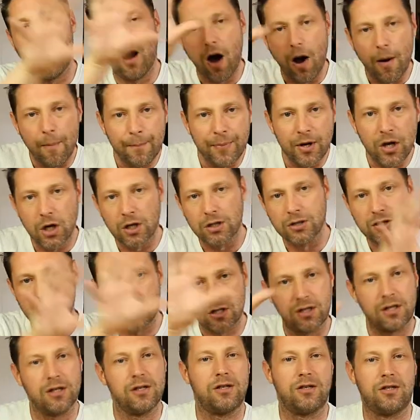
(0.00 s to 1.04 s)

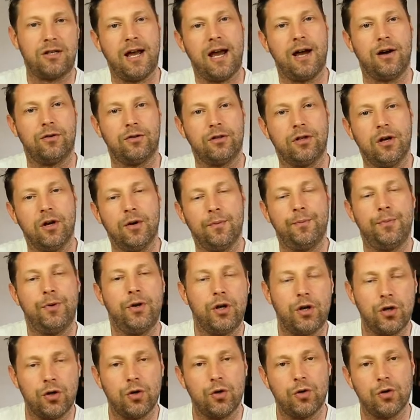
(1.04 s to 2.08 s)
ambiance sound, but
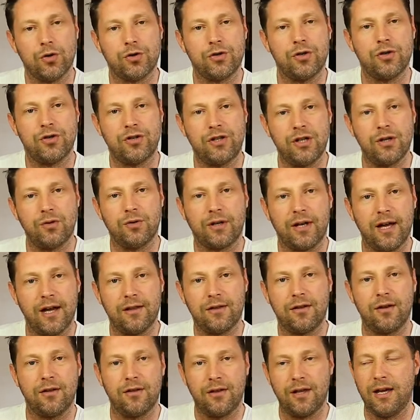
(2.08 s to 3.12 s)
you can also still
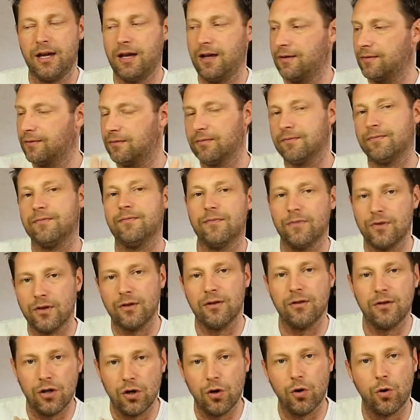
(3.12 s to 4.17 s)
get the
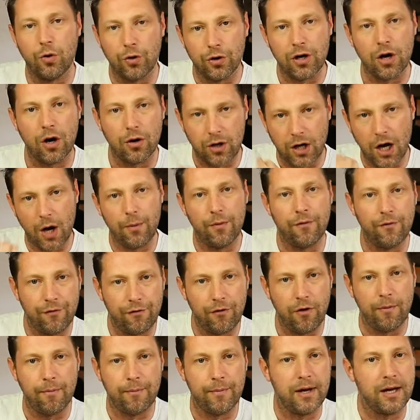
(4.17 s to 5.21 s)
audio coming
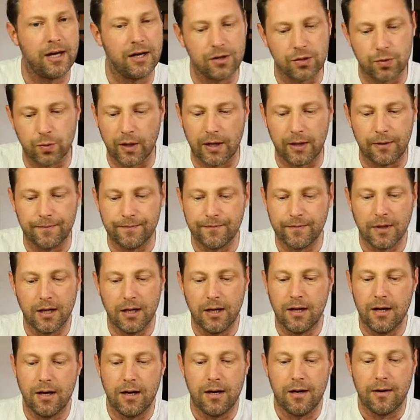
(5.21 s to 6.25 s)
from me as well.
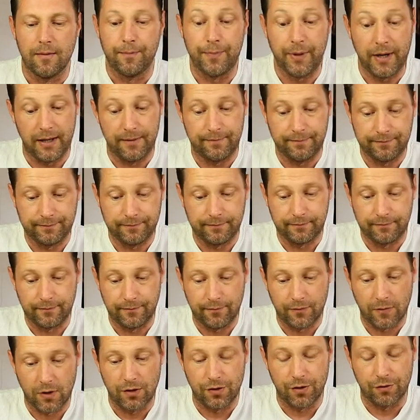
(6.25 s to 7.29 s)
But
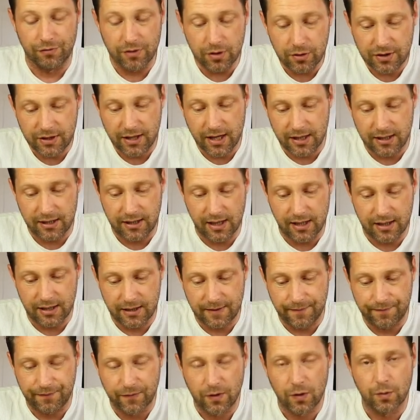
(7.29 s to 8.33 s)
the real test is,